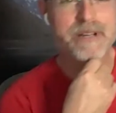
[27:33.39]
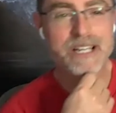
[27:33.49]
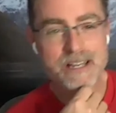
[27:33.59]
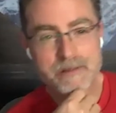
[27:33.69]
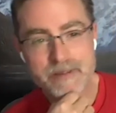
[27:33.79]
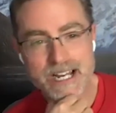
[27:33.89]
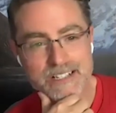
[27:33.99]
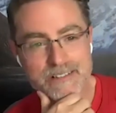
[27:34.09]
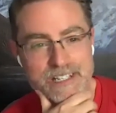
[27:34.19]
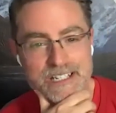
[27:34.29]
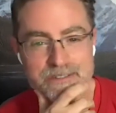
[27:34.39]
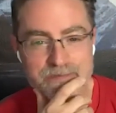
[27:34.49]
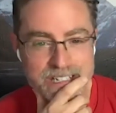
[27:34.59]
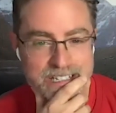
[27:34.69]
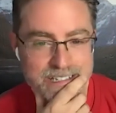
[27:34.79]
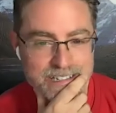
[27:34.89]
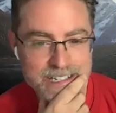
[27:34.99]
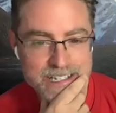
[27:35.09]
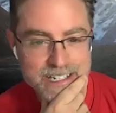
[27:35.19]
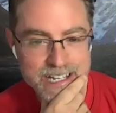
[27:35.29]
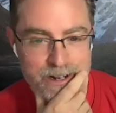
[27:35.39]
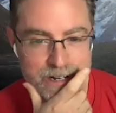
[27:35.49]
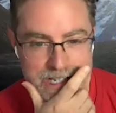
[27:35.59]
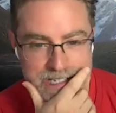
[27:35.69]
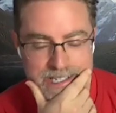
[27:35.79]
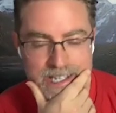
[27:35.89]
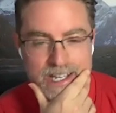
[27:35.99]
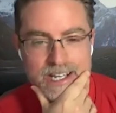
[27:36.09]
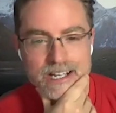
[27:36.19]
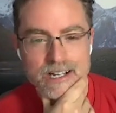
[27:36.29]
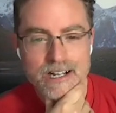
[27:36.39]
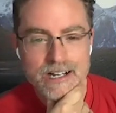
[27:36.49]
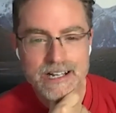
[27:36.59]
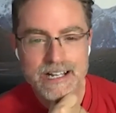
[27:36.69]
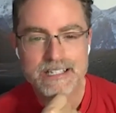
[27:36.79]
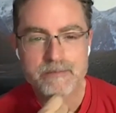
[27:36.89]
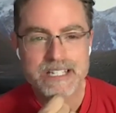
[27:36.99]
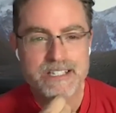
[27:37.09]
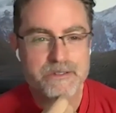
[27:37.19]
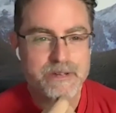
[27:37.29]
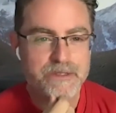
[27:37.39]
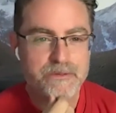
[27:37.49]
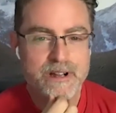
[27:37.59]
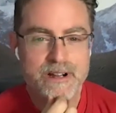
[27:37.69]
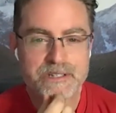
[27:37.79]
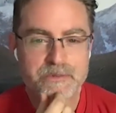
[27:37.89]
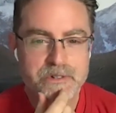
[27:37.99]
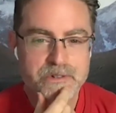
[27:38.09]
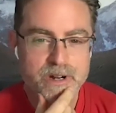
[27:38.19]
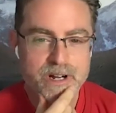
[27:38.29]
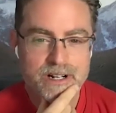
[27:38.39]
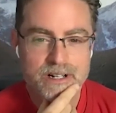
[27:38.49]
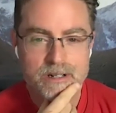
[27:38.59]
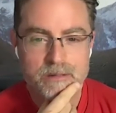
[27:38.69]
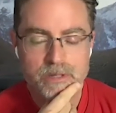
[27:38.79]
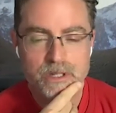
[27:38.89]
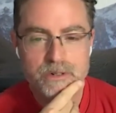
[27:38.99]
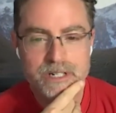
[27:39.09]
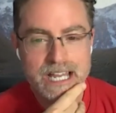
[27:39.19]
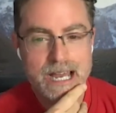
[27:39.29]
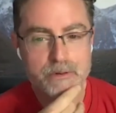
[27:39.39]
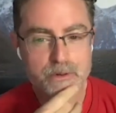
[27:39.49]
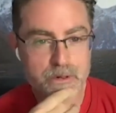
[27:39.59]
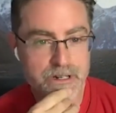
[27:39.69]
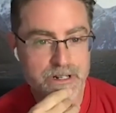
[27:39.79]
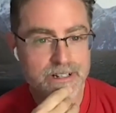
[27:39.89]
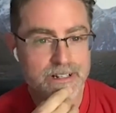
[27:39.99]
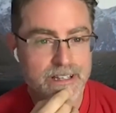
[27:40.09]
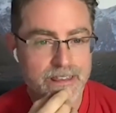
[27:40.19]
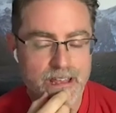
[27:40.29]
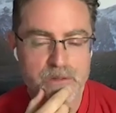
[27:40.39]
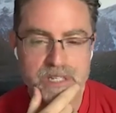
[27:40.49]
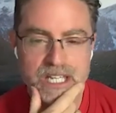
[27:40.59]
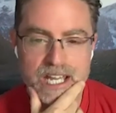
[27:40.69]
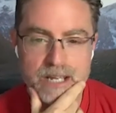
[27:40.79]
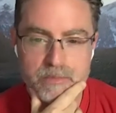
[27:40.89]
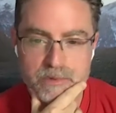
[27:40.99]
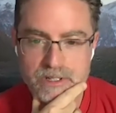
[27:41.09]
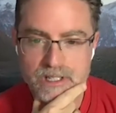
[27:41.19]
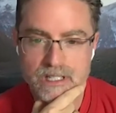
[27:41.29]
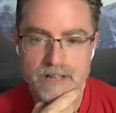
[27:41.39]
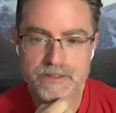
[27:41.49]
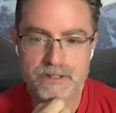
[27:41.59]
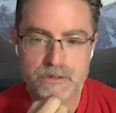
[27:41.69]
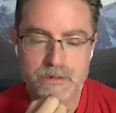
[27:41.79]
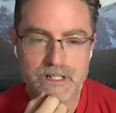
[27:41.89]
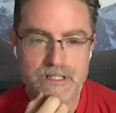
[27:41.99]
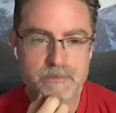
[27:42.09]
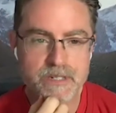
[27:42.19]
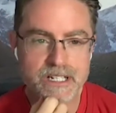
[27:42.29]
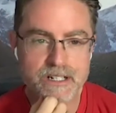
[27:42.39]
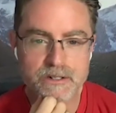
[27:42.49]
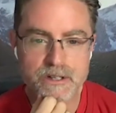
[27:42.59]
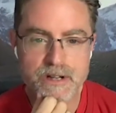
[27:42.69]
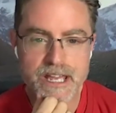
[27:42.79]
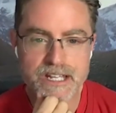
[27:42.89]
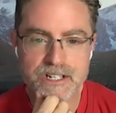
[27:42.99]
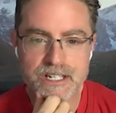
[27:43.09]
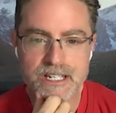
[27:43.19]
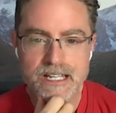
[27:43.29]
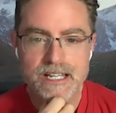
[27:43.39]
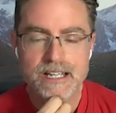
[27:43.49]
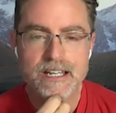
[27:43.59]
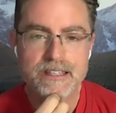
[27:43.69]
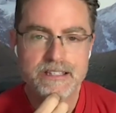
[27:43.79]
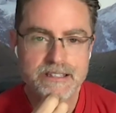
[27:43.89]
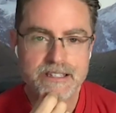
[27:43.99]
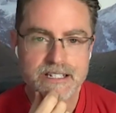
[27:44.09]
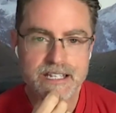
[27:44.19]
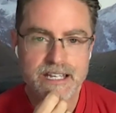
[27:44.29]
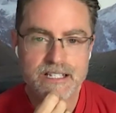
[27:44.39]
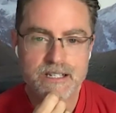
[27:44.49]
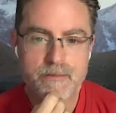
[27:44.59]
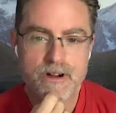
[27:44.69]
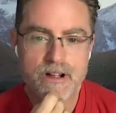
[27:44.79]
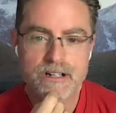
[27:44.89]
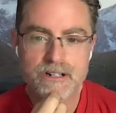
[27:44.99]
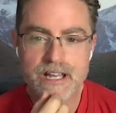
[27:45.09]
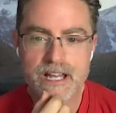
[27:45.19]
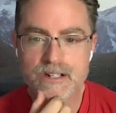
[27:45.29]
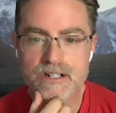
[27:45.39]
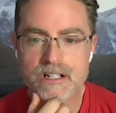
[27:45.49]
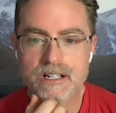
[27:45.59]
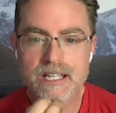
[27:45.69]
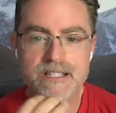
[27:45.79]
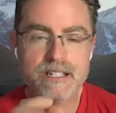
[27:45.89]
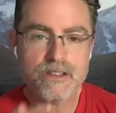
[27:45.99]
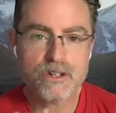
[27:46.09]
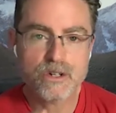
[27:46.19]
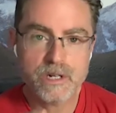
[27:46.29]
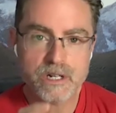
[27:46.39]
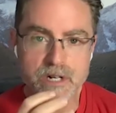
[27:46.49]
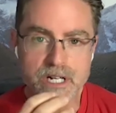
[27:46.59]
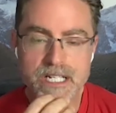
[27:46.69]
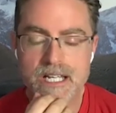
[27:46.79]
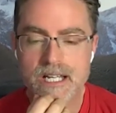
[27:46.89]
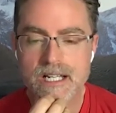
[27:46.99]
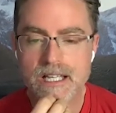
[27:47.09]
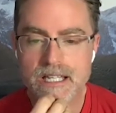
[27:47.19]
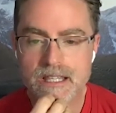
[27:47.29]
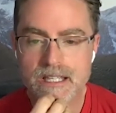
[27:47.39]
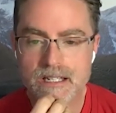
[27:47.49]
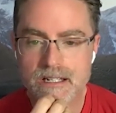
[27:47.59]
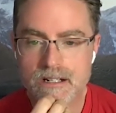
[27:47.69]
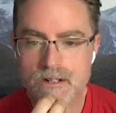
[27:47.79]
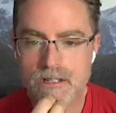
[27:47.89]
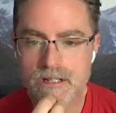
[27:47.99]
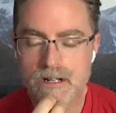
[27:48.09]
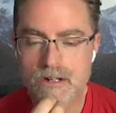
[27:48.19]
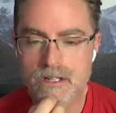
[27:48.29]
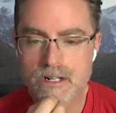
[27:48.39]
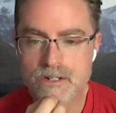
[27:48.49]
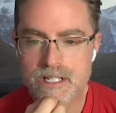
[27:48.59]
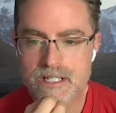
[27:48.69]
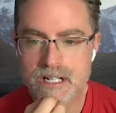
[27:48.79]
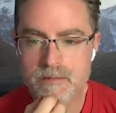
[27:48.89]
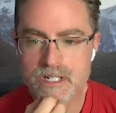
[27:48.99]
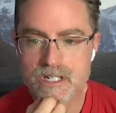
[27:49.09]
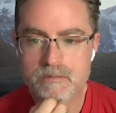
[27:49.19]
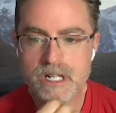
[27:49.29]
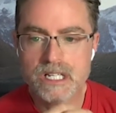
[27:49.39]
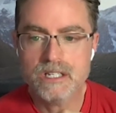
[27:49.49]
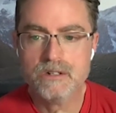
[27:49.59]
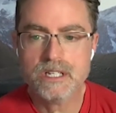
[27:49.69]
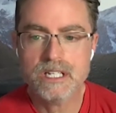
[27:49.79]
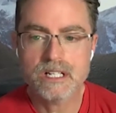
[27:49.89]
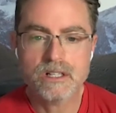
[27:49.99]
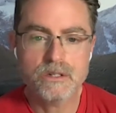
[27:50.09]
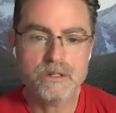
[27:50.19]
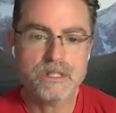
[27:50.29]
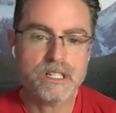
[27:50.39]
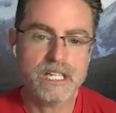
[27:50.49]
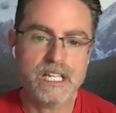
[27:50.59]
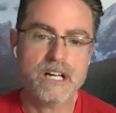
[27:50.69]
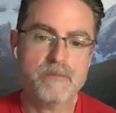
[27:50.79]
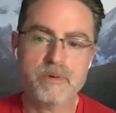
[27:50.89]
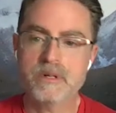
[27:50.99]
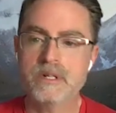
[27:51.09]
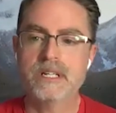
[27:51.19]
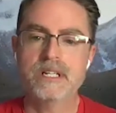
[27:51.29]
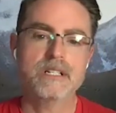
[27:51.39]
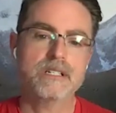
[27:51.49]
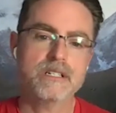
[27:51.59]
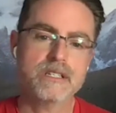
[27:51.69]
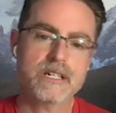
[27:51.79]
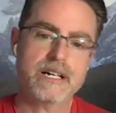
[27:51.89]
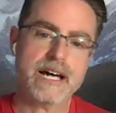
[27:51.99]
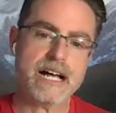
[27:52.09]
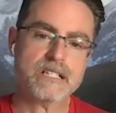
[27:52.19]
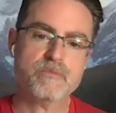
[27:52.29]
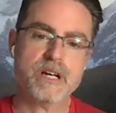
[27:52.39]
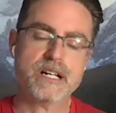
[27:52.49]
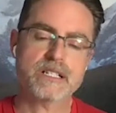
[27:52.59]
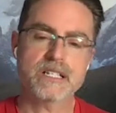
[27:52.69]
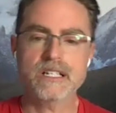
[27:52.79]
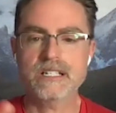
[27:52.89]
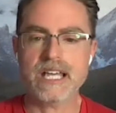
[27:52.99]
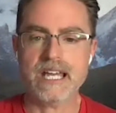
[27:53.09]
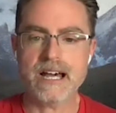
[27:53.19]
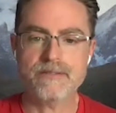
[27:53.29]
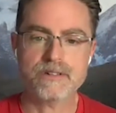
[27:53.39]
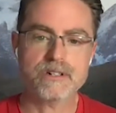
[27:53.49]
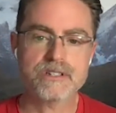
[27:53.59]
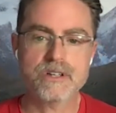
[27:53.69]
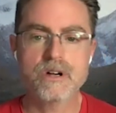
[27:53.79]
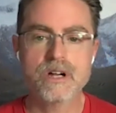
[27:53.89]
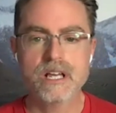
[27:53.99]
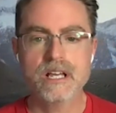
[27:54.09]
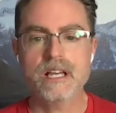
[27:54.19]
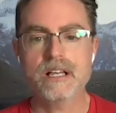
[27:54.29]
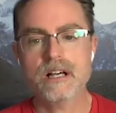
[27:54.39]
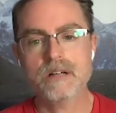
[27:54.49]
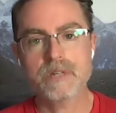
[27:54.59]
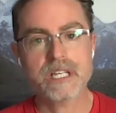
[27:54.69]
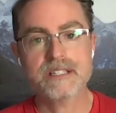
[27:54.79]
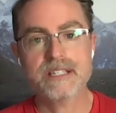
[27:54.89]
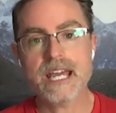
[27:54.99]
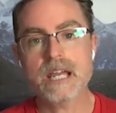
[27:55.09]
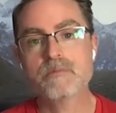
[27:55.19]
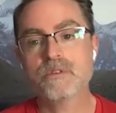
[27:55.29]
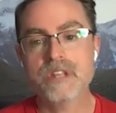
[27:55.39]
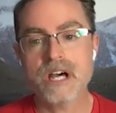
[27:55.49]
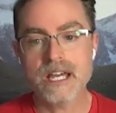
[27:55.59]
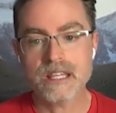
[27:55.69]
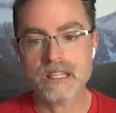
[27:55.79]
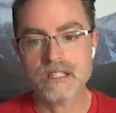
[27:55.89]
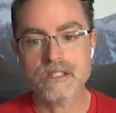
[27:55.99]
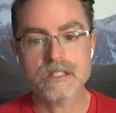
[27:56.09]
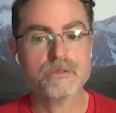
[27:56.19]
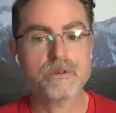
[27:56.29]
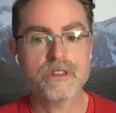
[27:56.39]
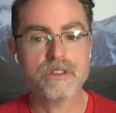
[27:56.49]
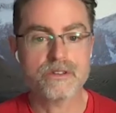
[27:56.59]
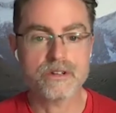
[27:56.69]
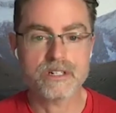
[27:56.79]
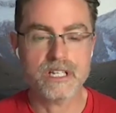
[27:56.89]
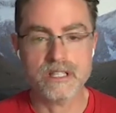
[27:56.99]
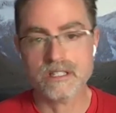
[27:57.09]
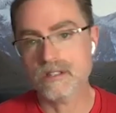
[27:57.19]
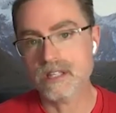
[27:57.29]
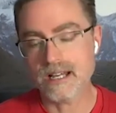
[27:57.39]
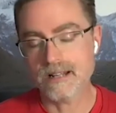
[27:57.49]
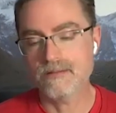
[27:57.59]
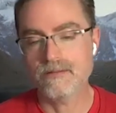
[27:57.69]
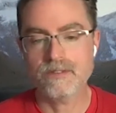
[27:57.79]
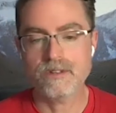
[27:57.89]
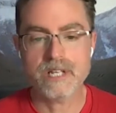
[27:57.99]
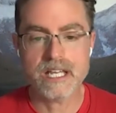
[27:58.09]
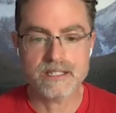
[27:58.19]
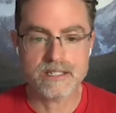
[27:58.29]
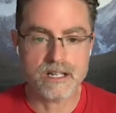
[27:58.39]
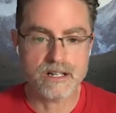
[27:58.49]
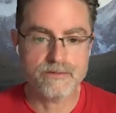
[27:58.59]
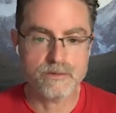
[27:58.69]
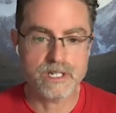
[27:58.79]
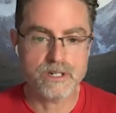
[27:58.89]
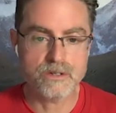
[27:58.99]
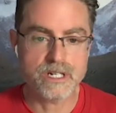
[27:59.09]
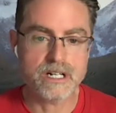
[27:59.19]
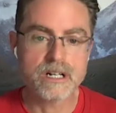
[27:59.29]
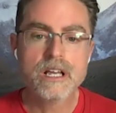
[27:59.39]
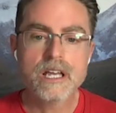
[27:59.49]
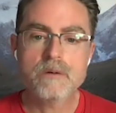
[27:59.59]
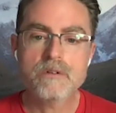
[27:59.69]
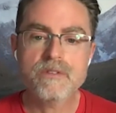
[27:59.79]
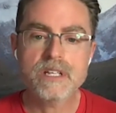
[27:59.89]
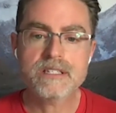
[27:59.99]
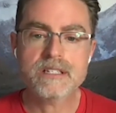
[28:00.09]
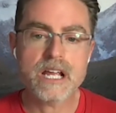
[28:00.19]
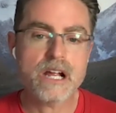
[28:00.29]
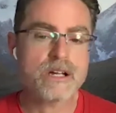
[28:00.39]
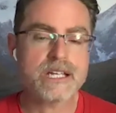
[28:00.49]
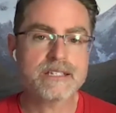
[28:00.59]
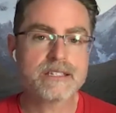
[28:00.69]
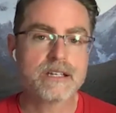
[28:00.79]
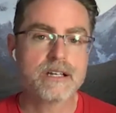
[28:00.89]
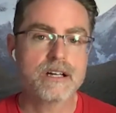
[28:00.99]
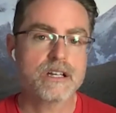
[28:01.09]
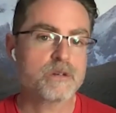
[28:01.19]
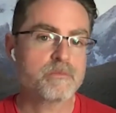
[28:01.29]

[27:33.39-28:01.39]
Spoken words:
But coming back to Venus in Aries, as it makes its way through Aries, will square Pluto in Capricorn. And that'll be April 11th or 12th, depending on your location. And this is a date to mark on your calendar. It's another quick one, like the earlier transit I mentioned, but you can include the lead up to the aspect and a day after. So we could say April 9th to the 12th or 13th. So that few days of window there. And with Venus in Aries, your